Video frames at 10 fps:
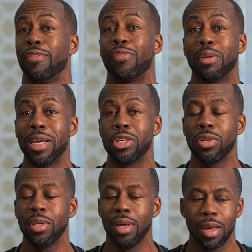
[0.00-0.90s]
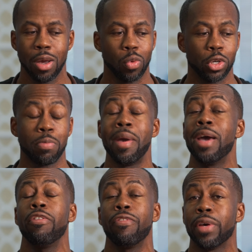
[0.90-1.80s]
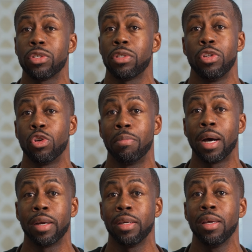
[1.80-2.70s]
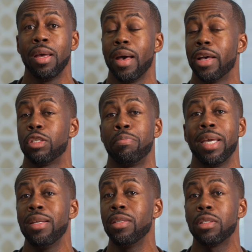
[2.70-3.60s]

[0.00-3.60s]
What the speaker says: inflammation, which manifest in your body as pain,